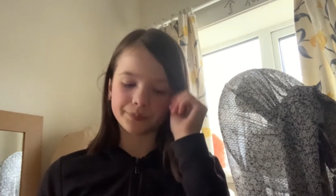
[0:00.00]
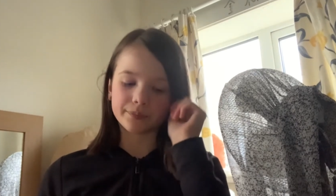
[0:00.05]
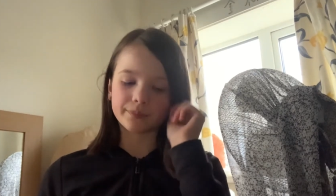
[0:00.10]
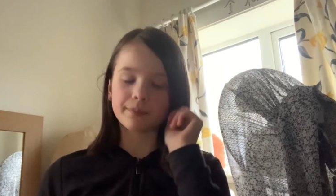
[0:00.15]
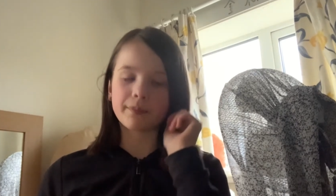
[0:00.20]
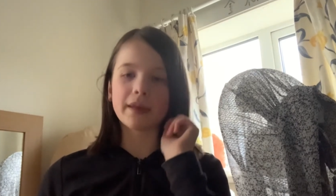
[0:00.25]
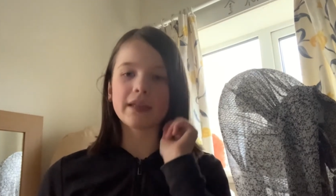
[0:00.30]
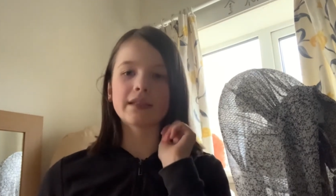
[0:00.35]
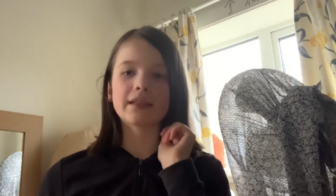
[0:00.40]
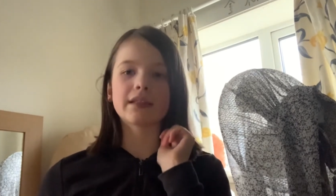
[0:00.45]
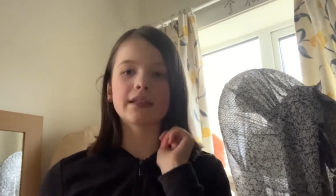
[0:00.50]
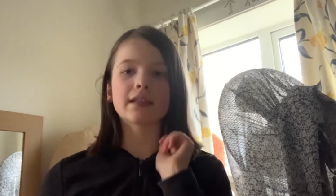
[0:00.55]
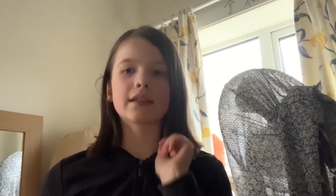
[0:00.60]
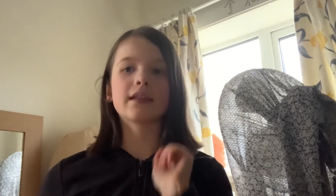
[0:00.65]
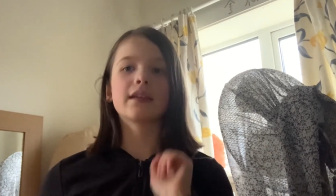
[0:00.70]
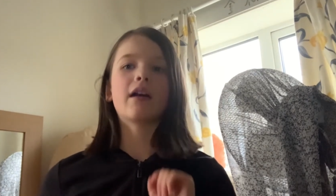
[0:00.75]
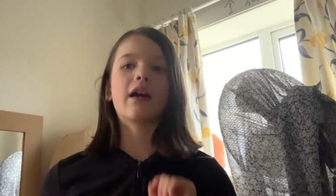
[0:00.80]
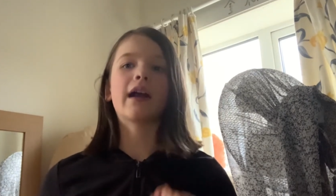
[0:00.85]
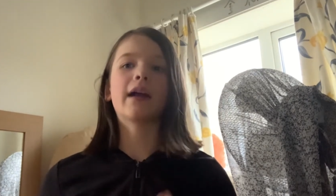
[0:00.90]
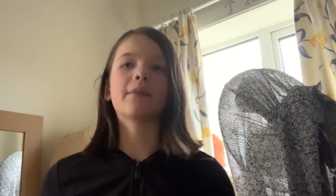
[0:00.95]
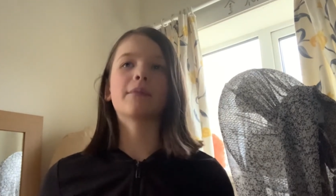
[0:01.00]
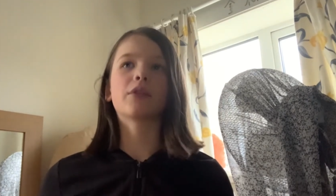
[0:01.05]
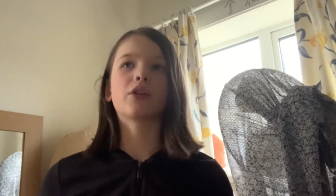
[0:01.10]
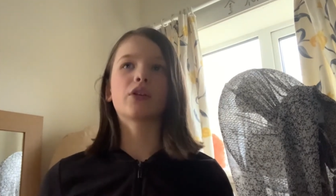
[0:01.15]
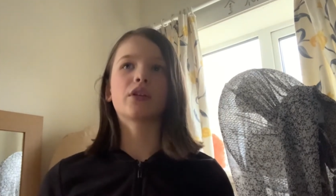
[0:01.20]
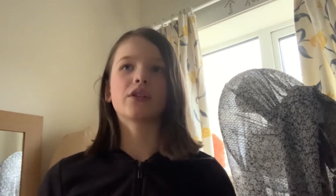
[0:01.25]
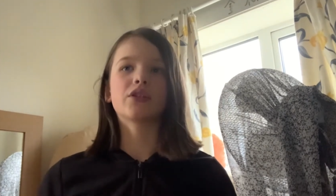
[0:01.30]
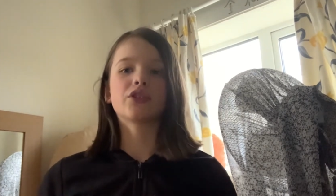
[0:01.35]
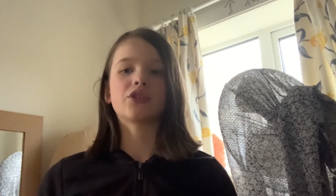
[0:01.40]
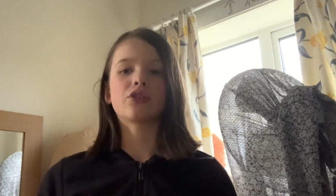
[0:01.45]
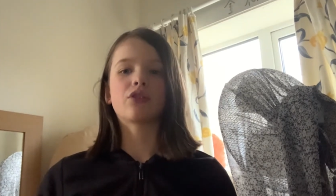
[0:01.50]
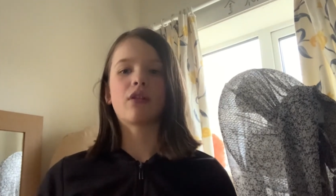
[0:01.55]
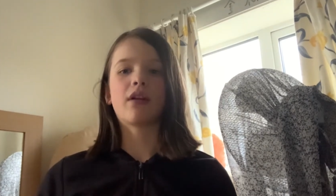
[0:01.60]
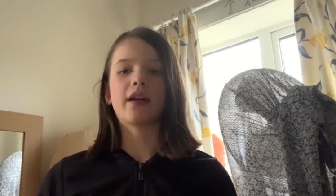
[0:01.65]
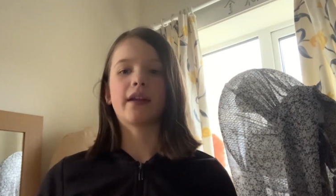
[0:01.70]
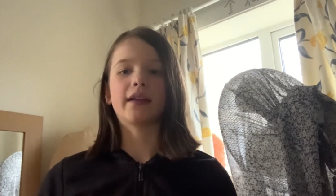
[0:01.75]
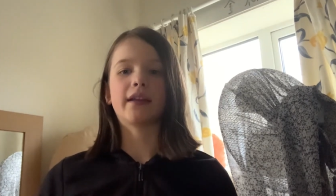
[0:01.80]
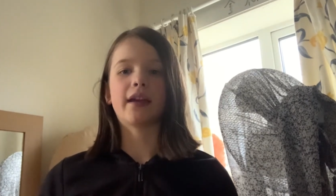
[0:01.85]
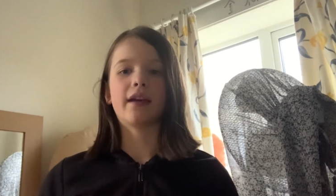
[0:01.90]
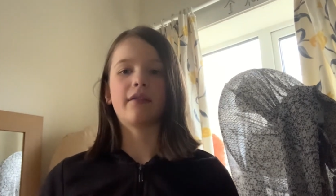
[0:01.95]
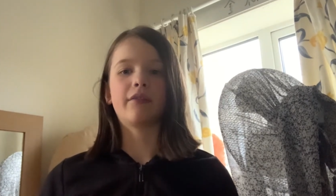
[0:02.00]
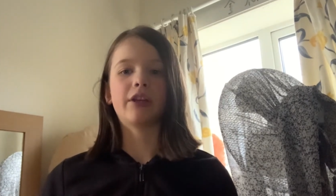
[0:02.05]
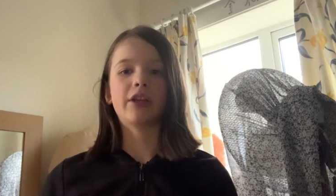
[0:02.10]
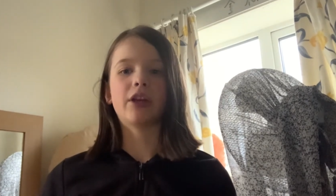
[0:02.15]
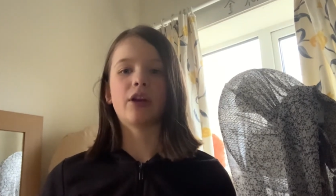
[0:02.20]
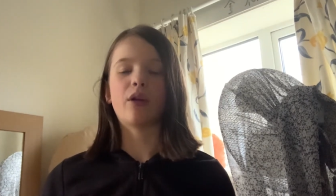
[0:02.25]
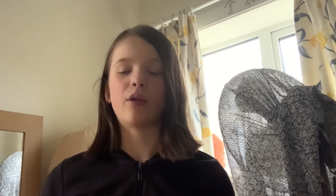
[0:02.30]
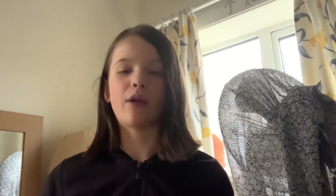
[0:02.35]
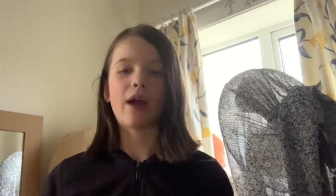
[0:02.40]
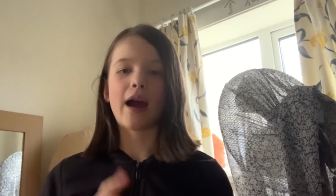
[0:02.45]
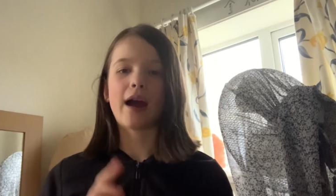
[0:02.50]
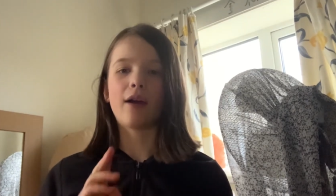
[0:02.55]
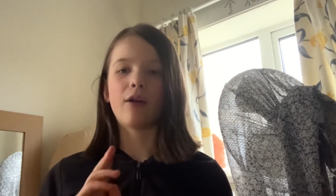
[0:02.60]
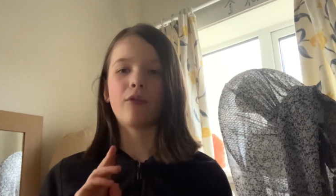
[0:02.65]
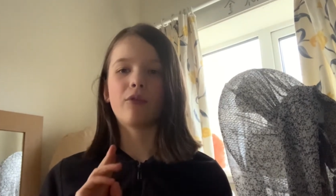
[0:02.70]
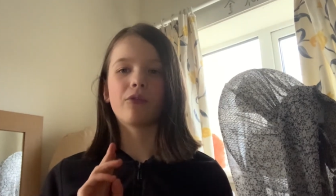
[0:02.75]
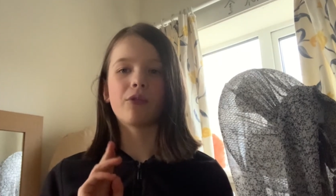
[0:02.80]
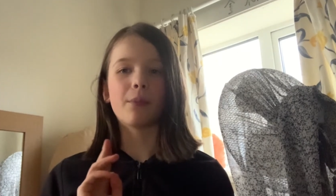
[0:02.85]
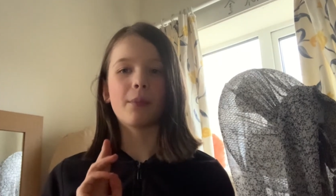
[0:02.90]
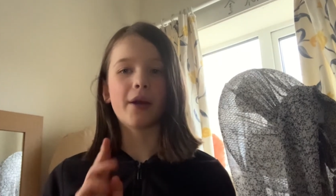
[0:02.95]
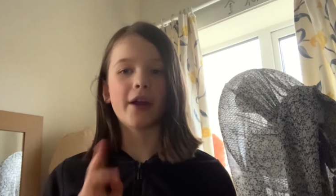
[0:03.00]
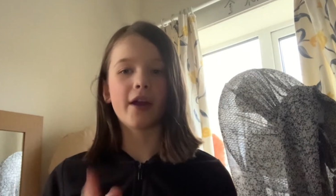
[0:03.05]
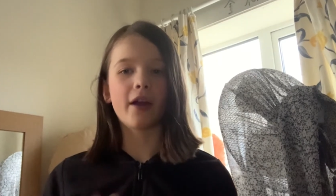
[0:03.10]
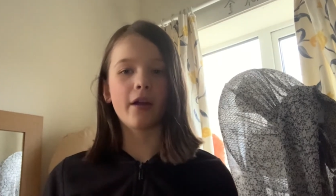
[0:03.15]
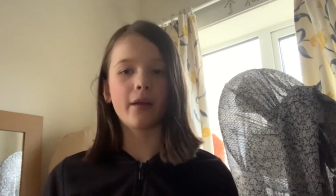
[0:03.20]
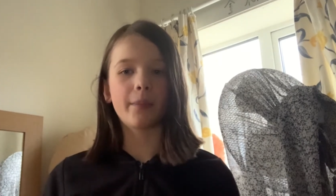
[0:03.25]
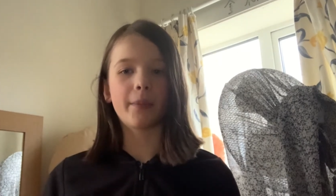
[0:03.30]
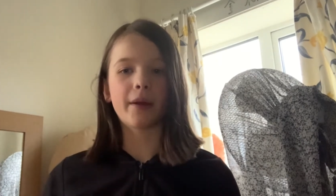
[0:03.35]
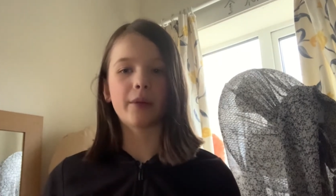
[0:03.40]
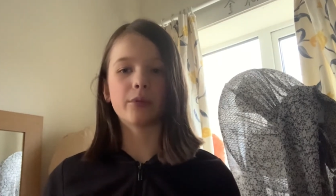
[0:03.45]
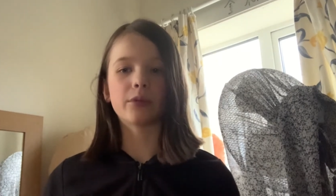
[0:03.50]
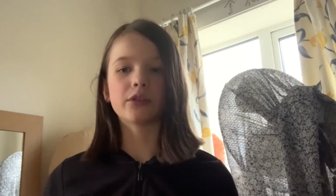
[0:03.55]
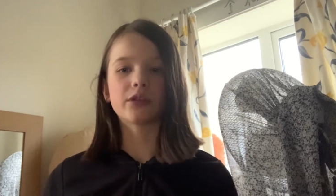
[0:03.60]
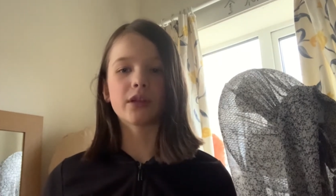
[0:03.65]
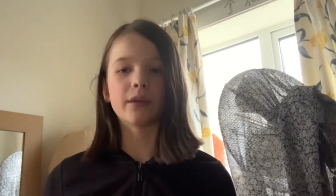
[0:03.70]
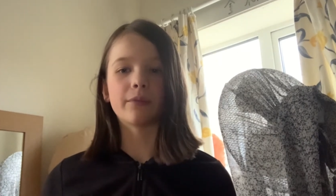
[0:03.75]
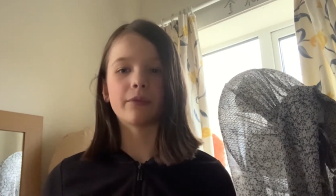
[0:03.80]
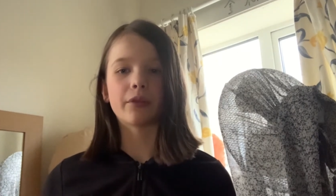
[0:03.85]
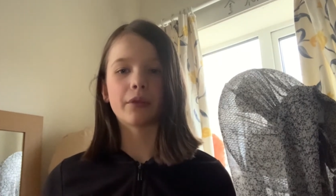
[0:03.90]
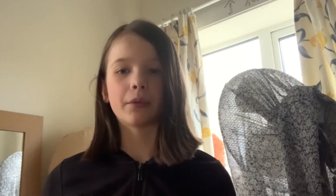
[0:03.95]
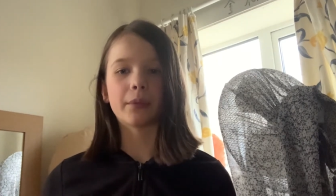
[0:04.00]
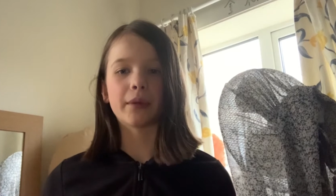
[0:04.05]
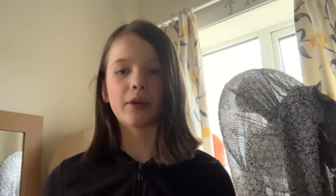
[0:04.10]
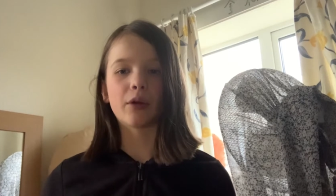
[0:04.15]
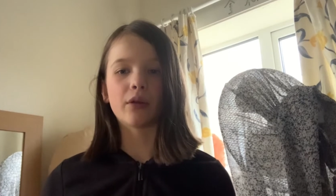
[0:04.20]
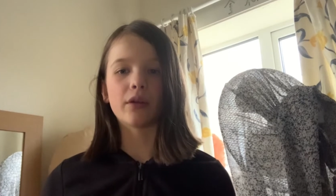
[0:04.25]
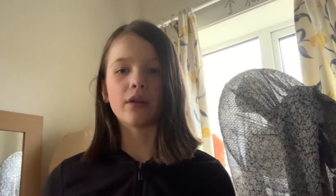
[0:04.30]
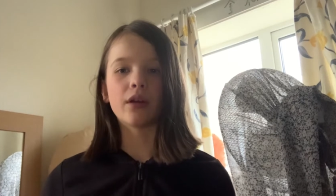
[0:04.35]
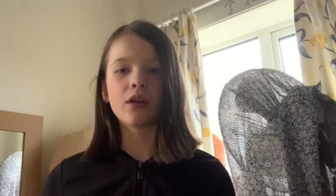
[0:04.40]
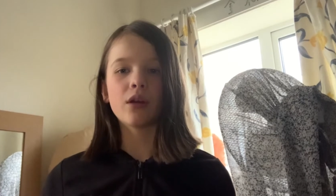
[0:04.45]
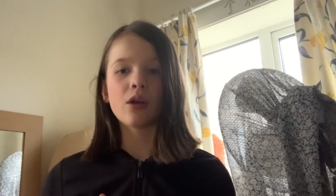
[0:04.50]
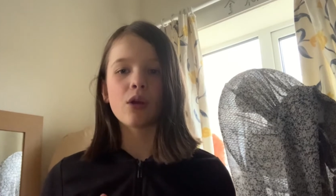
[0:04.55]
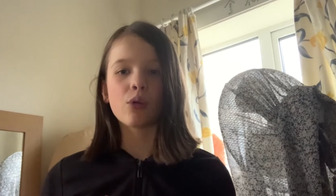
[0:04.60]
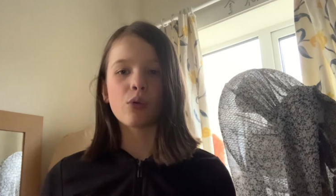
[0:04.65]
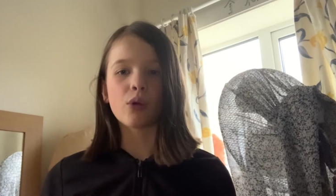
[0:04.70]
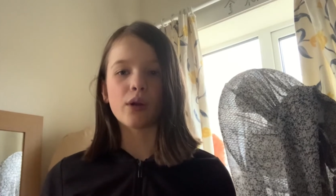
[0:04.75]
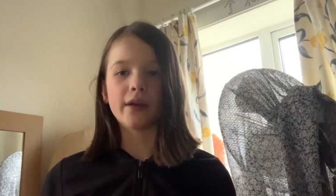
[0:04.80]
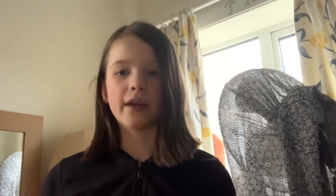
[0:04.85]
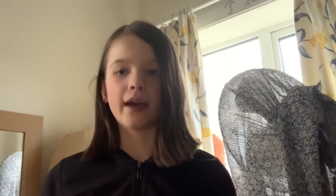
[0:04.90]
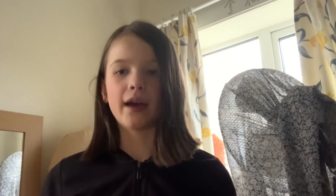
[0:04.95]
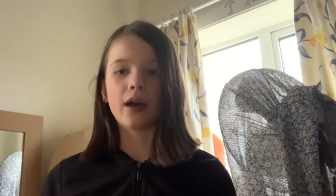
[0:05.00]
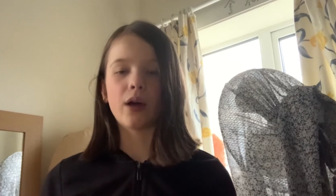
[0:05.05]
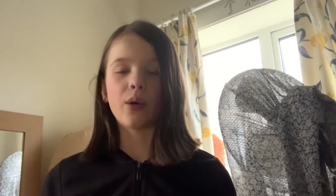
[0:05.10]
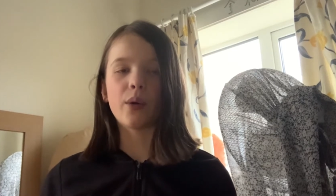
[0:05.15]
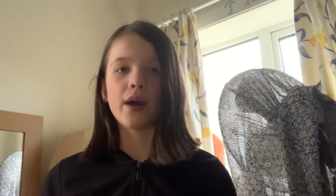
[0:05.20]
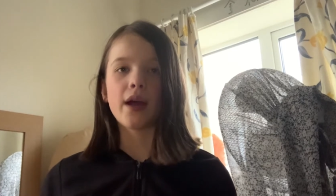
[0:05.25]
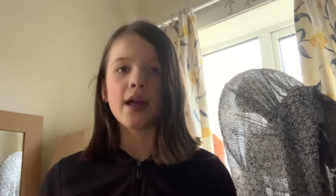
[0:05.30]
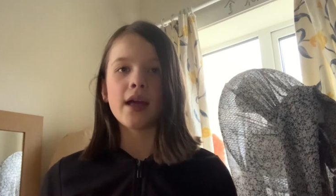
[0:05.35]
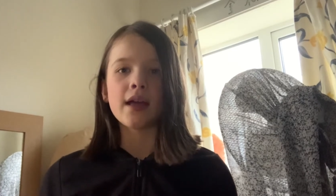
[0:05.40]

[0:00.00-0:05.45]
basically I am going to try and get a video out from my iPad, which I'm filming on right now,